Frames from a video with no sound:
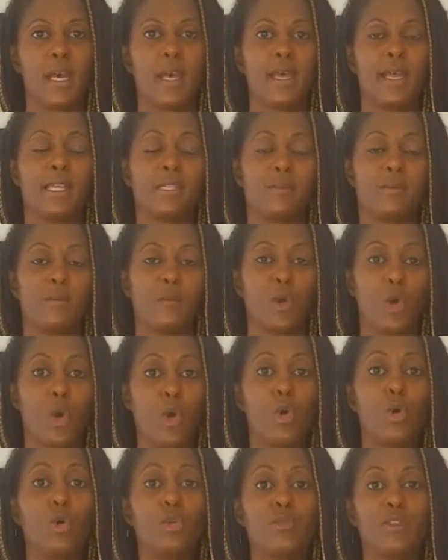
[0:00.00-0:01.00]
It's
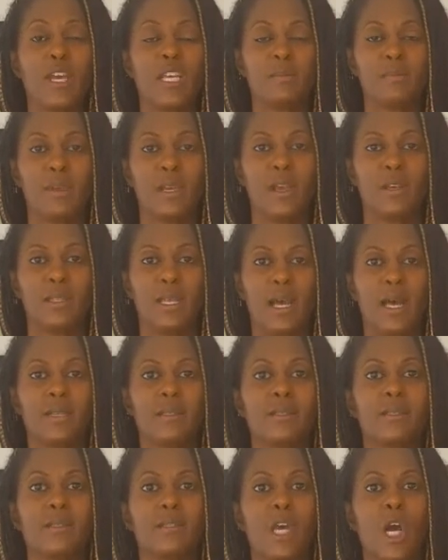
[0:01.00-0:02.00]
called this because it has
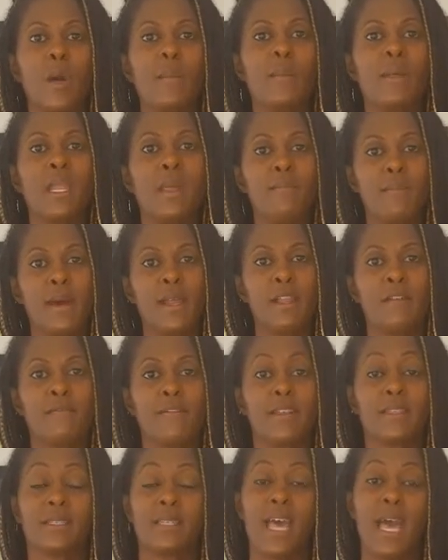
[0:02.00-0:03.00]
so many benefits,